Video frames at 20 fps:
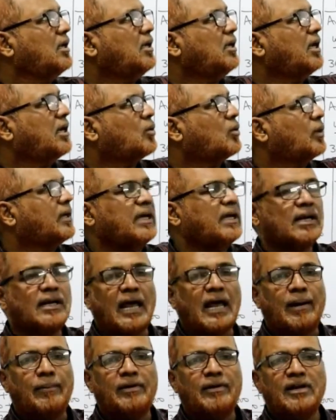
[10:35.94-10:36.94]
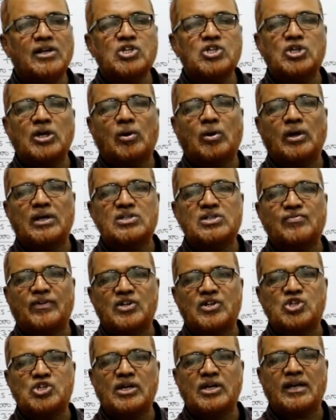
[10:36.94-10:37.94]
Equity and liability, shareholders
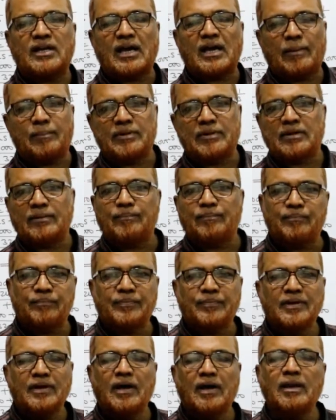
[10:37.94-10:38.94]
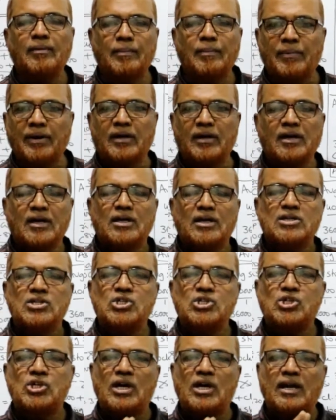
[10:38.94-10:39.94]
fund, share capital. Remember,
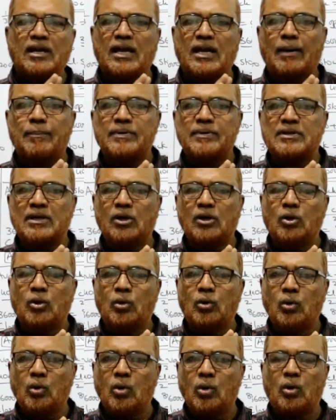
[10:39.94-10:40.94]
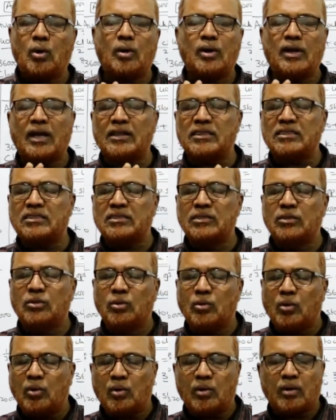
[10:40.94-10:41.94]
share capital, no, uh, not,
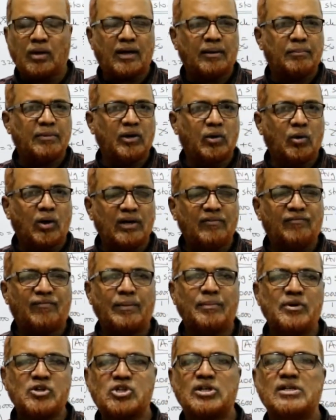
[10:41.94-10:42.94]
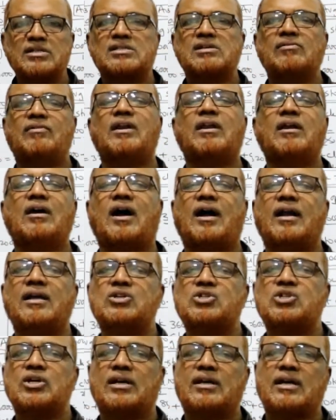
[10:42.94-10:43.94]
no, I mean, no information is given
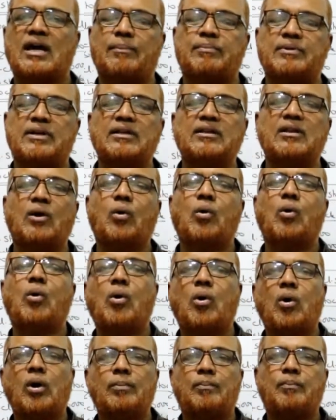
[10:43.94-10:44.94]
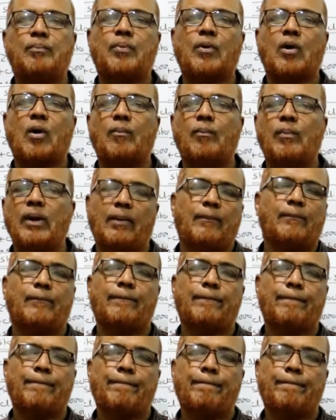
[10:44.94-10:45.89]
regarding share capital in the whole problem.